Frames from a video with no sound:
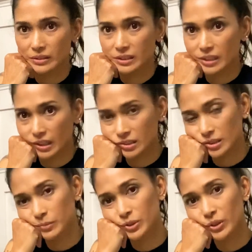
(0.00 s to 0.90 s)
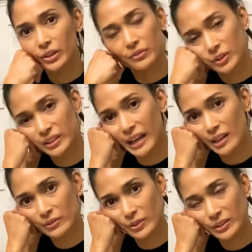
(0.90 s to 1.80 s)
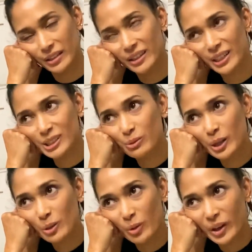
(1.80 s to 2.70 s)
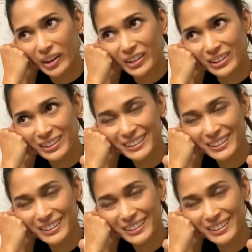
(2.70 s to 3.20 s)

6. I'm sure if you're in California, this will work.